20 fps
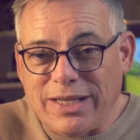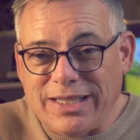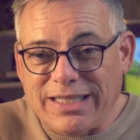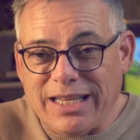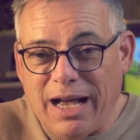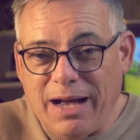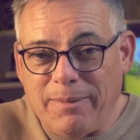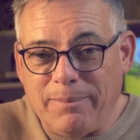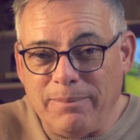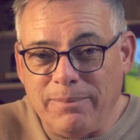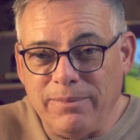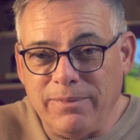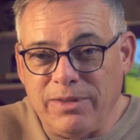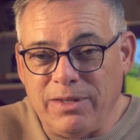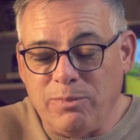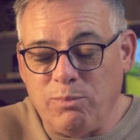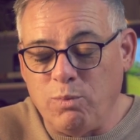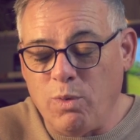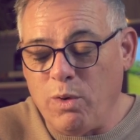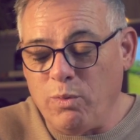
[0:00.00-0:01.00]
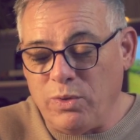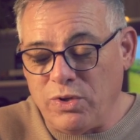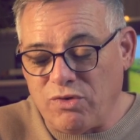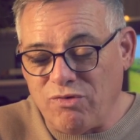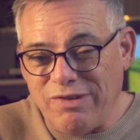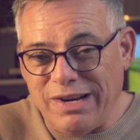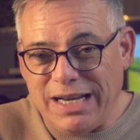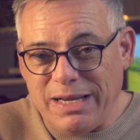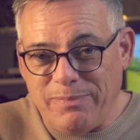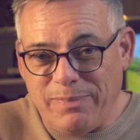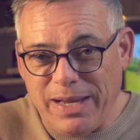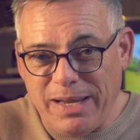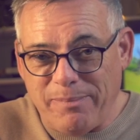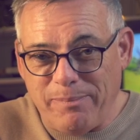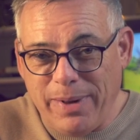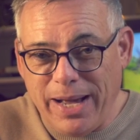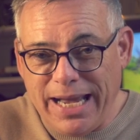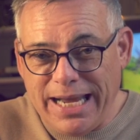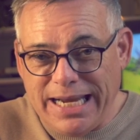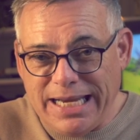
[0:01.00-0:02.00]
sum than what was really being
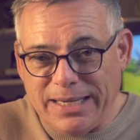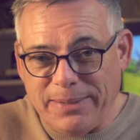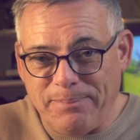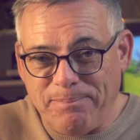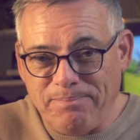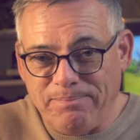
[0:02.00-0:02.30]
paid.